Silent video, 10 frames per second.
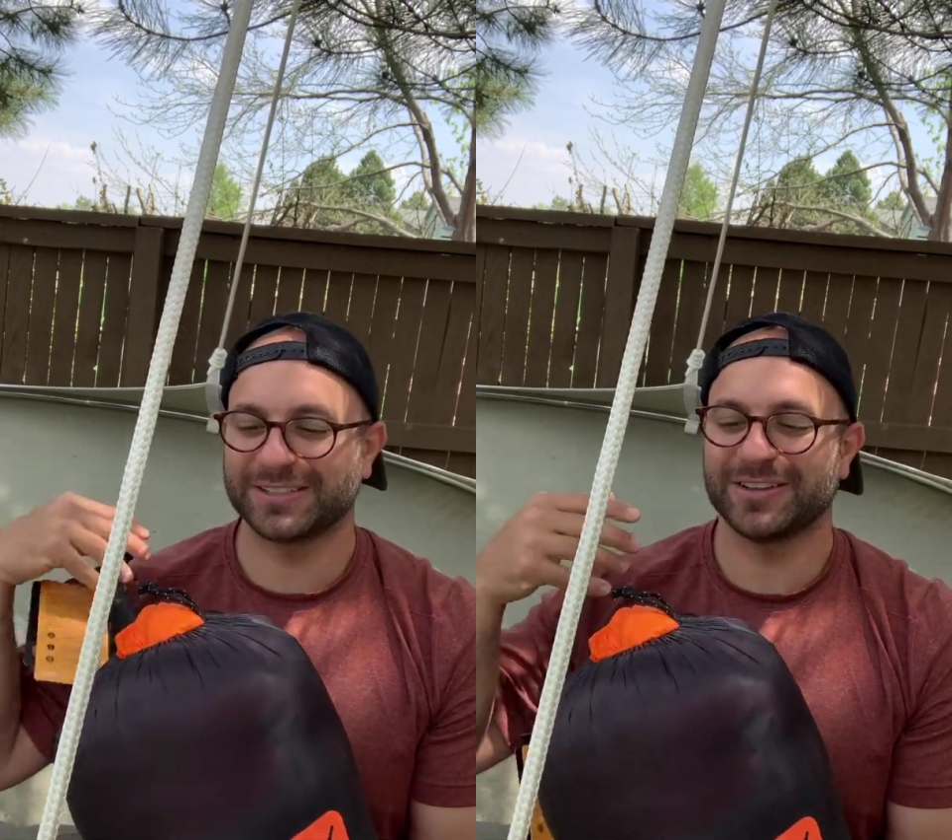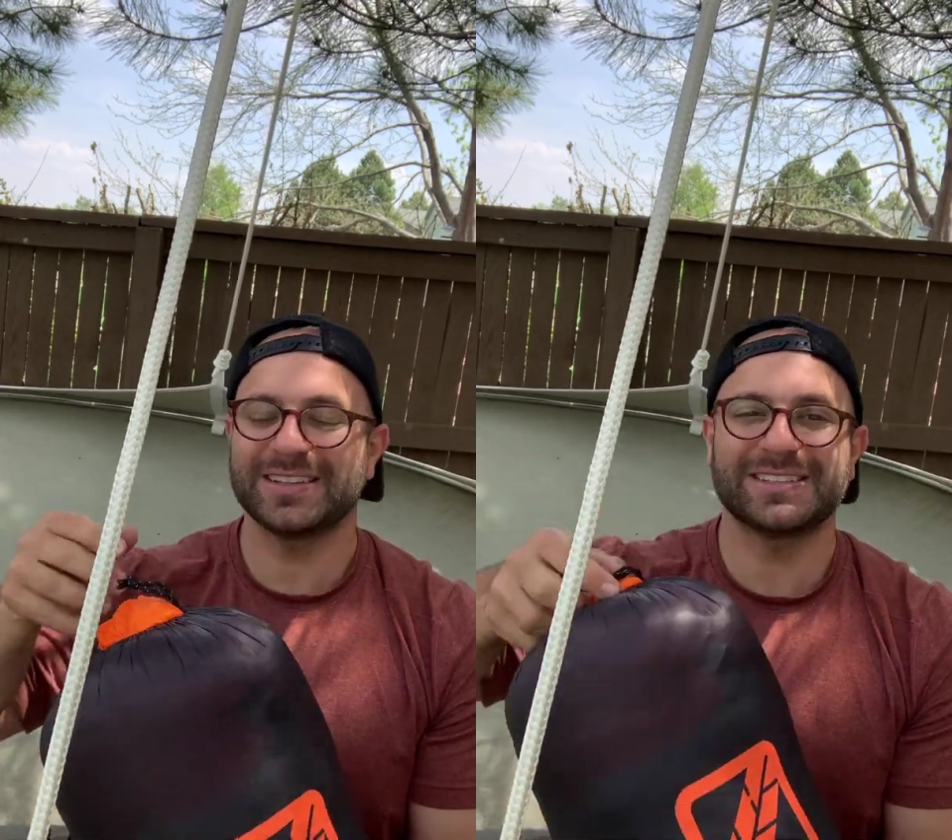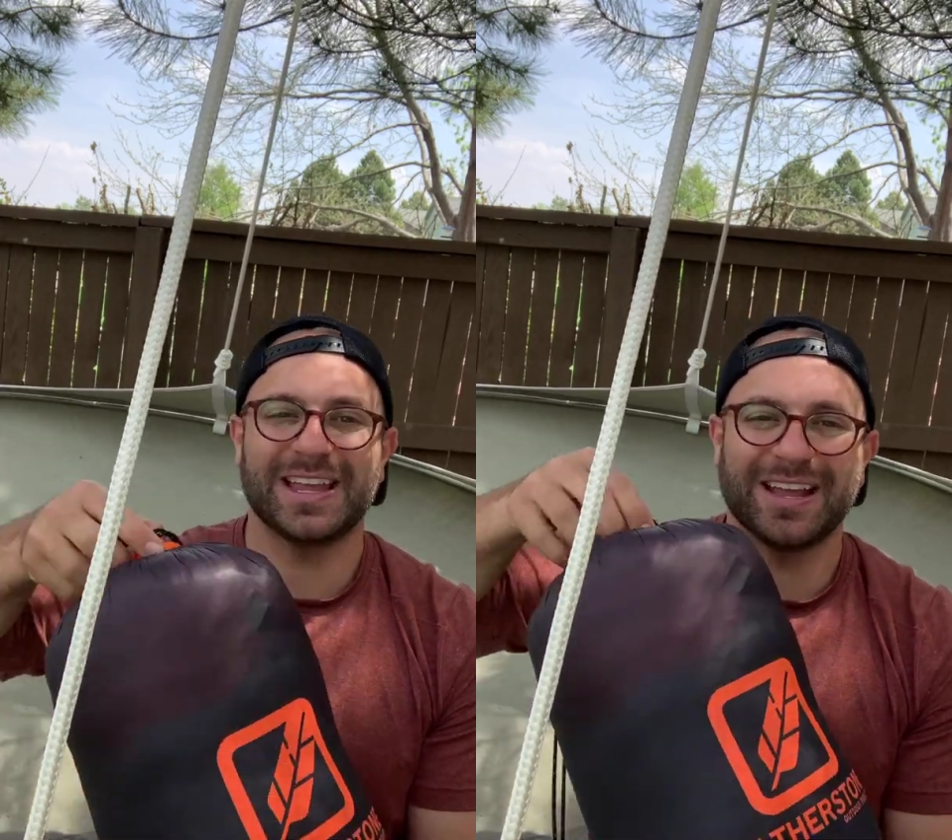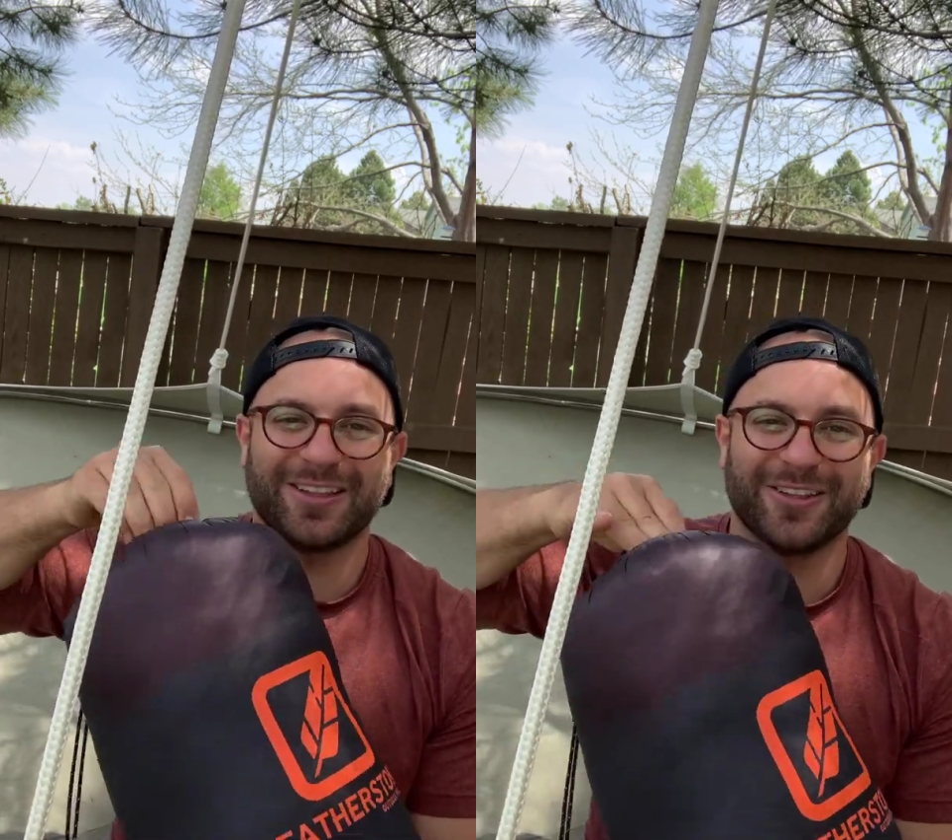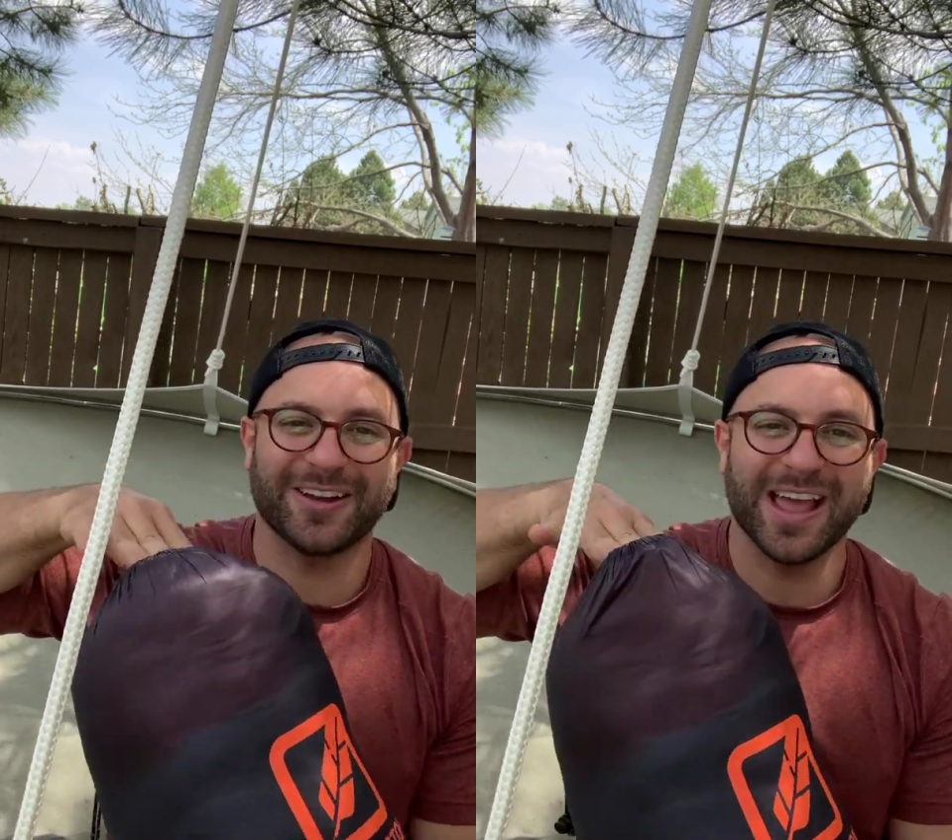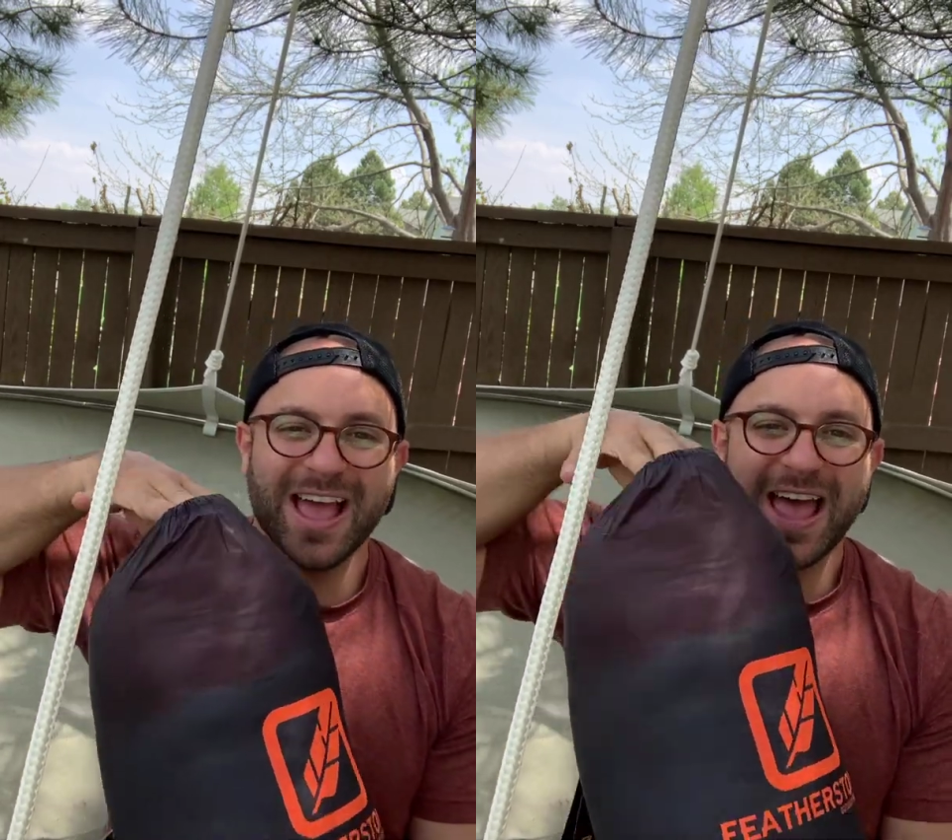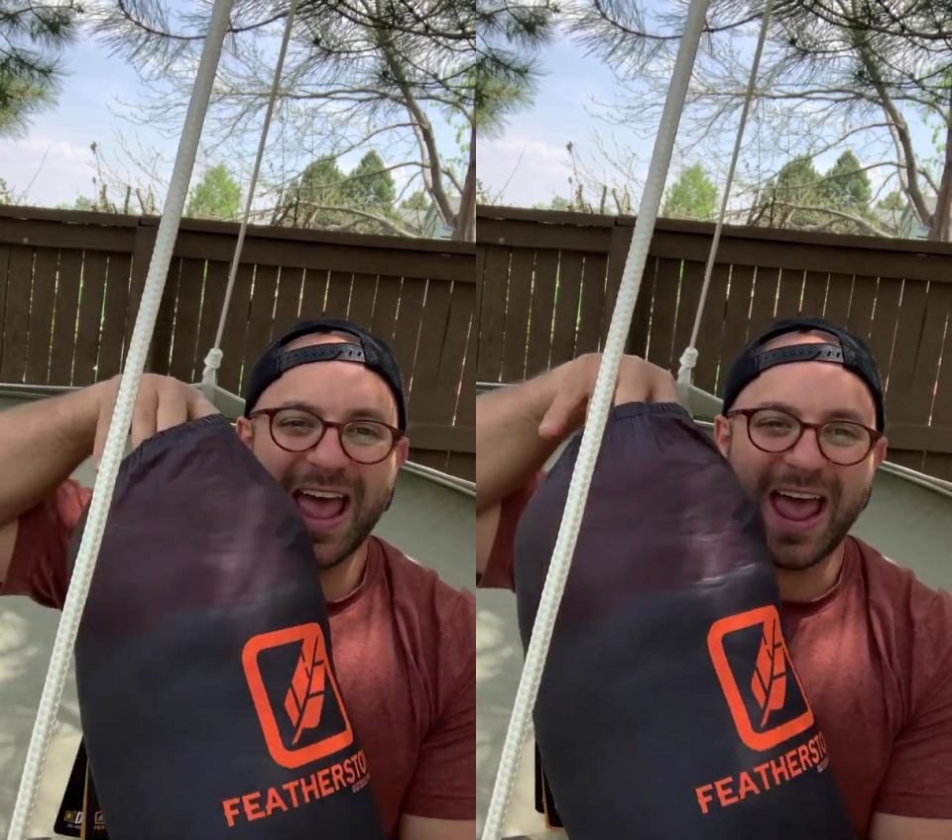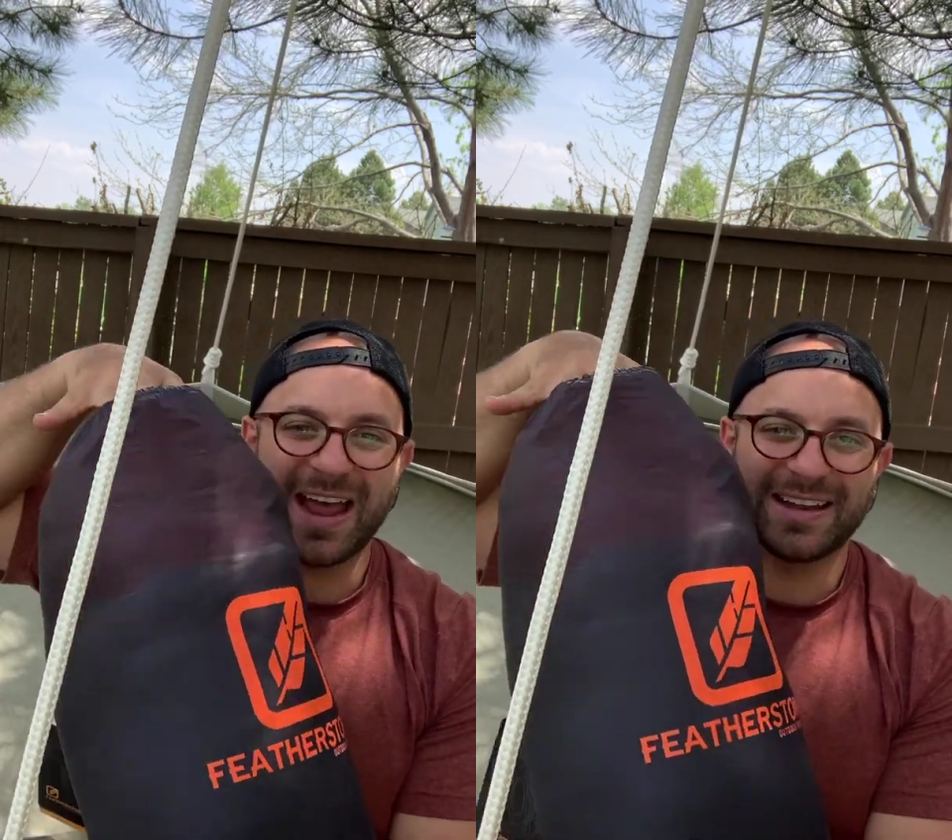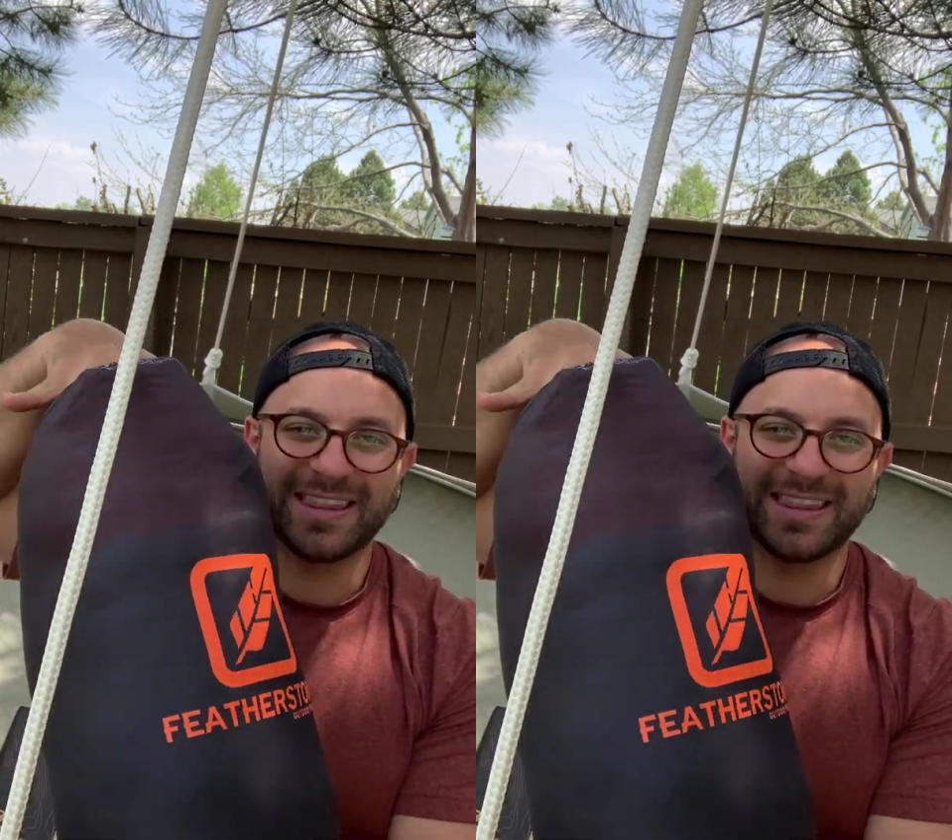So let's take a look at